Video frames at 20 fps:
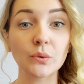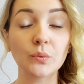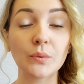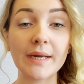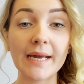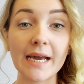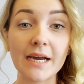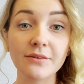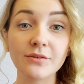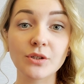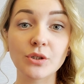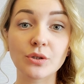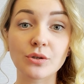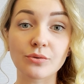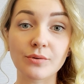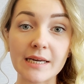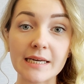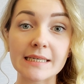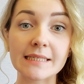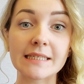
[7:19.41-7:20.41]
we have to
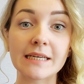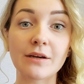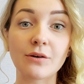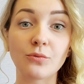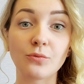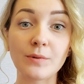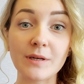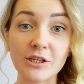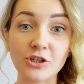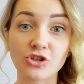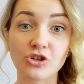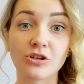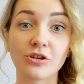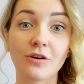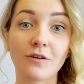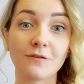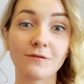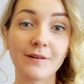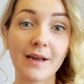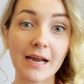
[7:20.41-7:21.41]
create a vision
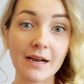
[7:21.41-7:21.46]
of